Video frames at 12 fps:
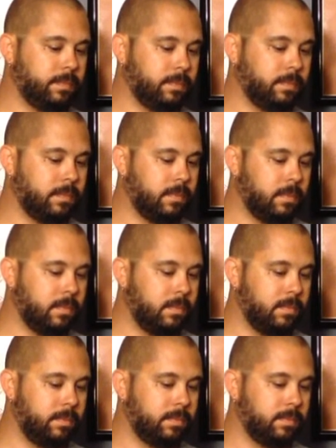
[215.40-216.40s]

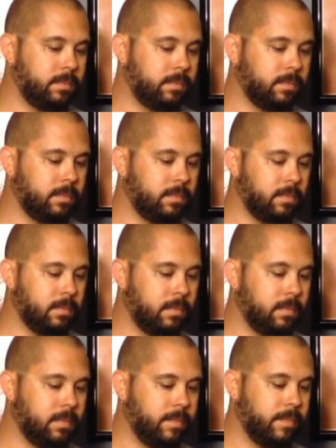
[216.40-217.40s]

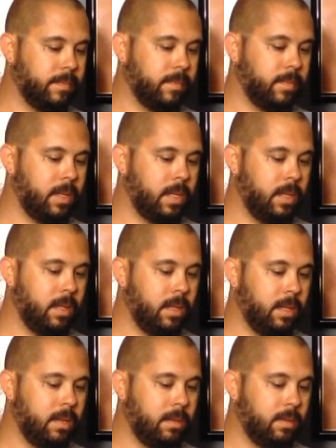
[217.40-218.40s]

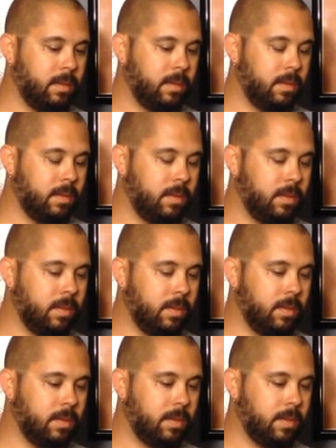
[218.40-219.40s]

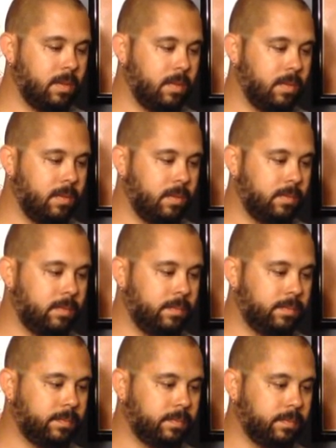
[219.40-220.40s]

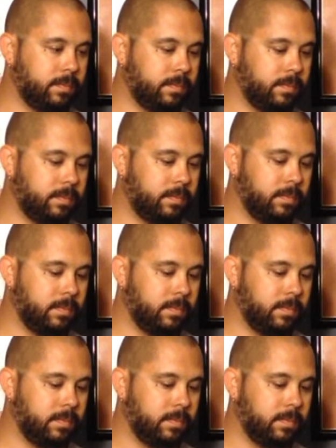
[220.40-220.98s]
(silent)